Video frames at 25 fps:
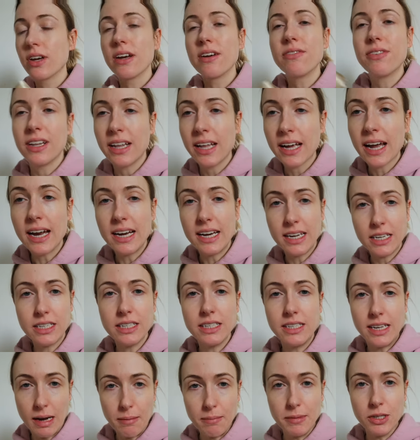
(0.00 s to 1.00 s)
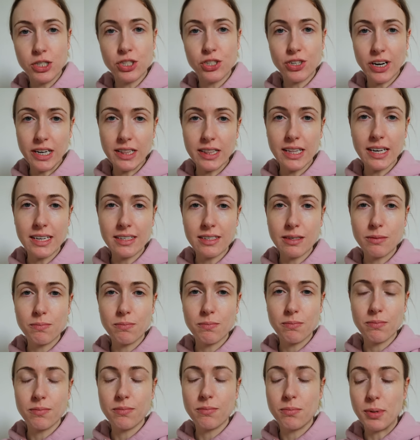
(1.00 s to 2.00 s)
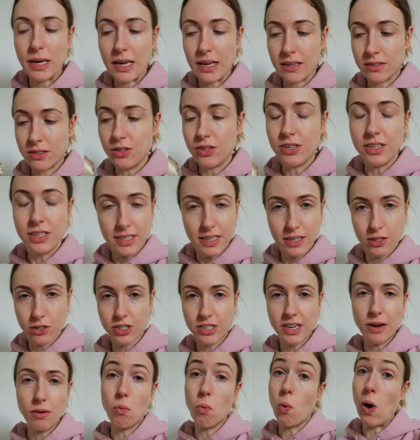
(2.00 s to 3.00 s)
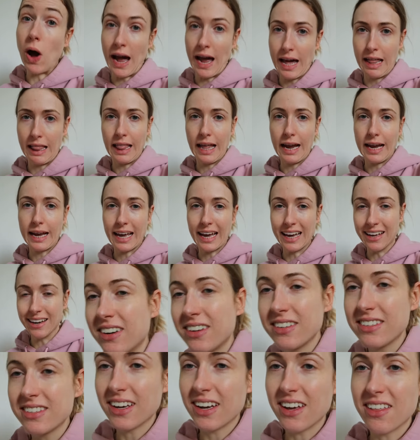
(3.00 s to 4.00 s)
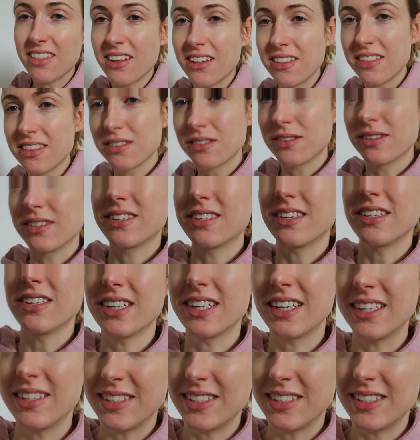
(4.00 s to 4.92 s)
so I feel like I need to demonstrate this because you need to understand why I like it. Honestly, I thought this was such a